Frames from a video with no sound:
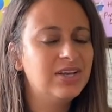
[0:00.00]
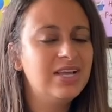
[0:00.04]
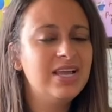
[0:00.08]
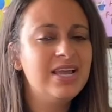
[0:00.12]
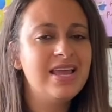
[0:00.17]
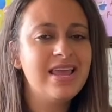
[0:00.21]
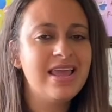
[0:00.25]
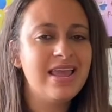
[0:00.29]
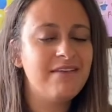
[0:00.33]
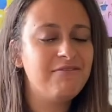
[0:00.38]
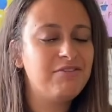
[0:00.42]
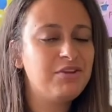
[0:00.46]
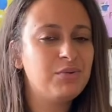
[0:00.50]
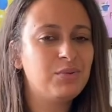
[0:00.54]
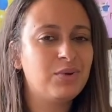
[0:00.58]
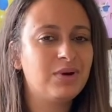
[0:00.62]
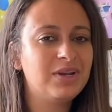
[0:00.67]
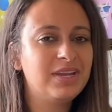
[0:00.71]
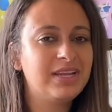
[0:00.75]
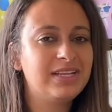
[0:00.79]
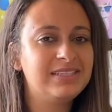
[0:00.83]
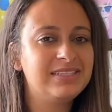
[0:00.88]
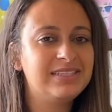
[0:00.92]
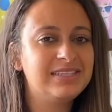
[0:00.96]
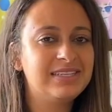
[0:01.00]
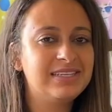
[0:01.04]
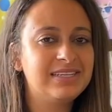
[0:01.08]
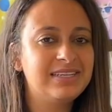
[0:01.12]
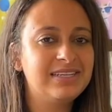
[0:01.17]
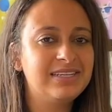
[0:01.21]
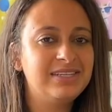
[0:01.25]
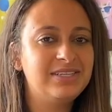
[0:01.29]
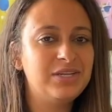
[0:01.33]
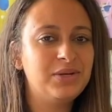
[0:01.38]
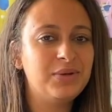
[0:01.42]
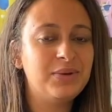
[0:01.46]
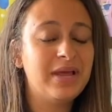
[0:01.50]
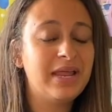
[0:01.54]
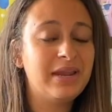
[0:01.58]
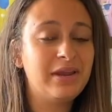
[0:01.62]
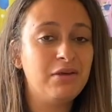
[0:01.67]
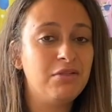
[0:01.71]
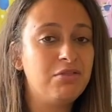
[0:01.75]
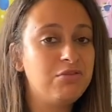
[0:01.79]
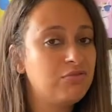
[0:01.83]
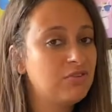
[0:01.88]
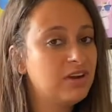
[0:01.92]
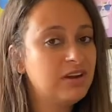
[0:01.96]
if you're wanting to do it in
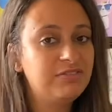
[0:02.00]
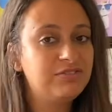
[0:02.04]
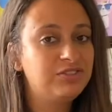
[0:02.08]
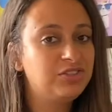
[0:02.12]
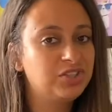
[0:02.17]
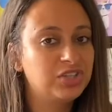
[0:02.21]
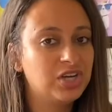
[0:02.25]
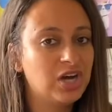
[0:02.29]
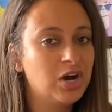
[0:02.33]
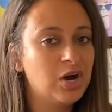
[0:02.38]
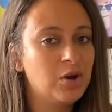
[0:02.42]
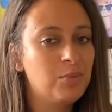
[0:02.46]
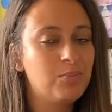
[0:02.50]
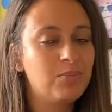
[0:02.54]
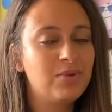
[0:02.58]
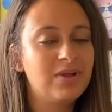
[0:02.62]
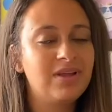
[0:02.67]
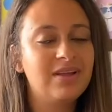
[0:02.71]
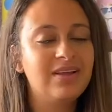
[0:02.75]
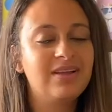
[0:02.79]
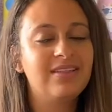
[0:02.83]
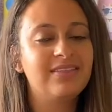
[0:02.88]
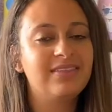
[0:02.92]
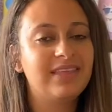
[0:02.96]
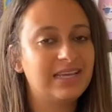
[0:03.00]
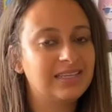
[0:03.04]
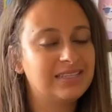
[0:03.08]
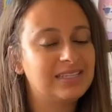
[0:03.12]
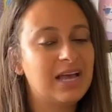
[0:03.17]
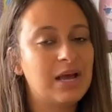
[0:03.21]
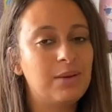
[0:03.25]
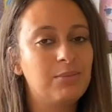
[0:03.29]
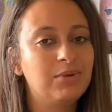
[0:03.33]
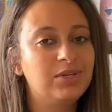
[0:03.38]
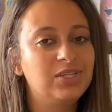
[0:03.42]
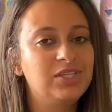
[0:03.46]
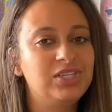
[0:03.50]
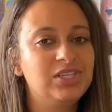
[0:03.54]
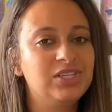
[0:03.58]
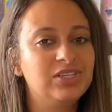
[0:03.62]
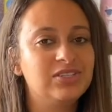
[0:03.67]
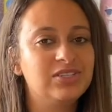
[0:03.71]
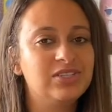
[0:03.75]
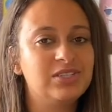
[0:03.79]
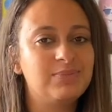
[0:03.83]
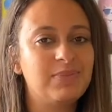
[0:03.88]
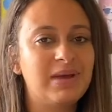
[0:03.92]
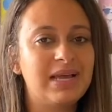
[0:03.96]
a thrift shop, that's how much you
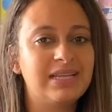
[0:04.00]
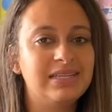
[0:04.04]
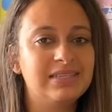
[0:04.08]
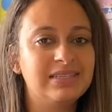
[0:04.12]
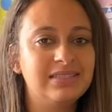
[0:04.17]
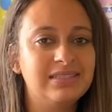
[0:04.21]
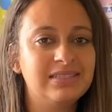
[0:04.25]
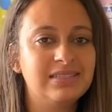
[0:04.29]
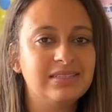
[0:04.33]
could spend.